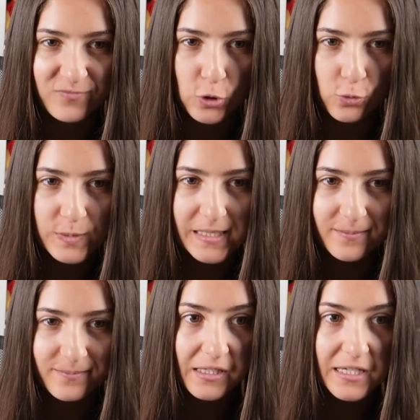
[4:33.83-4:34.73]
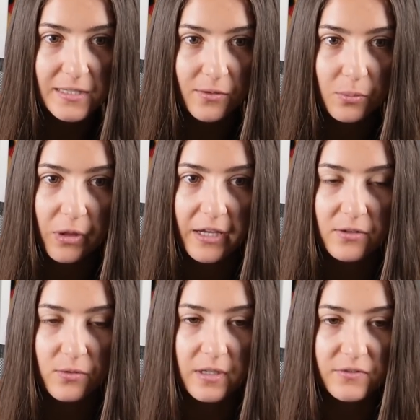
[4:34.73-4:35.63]
Oops. Please don't play
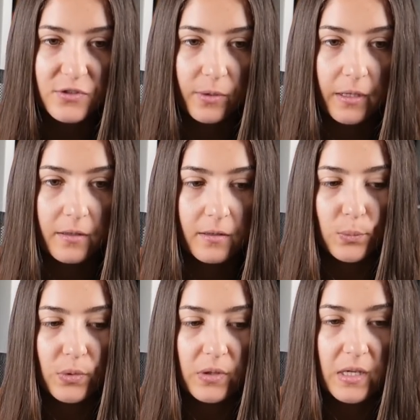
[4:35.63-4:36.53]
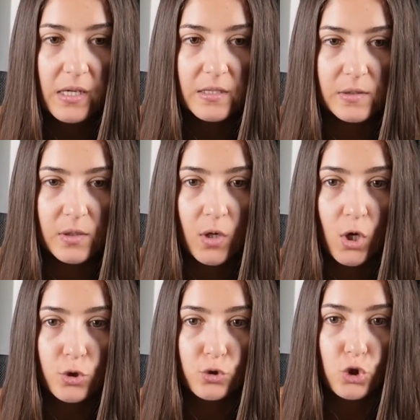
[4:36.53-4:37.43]
queen f3. Please
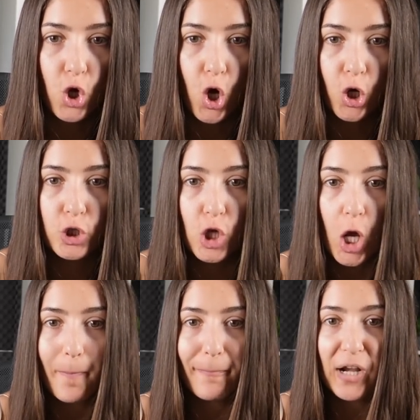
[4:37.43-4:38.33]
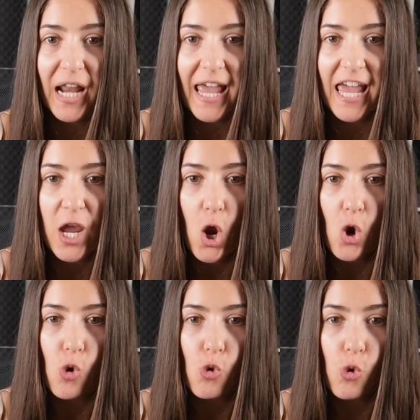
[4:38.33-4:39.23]
don't play
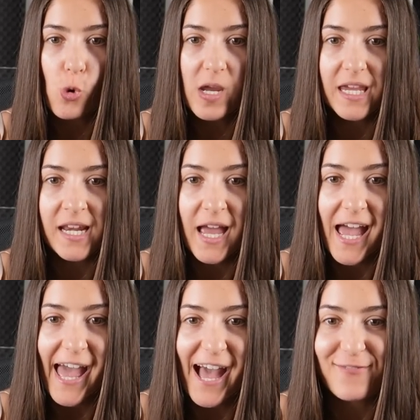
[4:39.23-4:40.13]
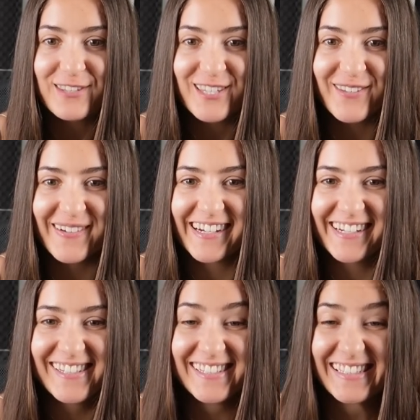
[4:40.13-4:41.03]
queen f3.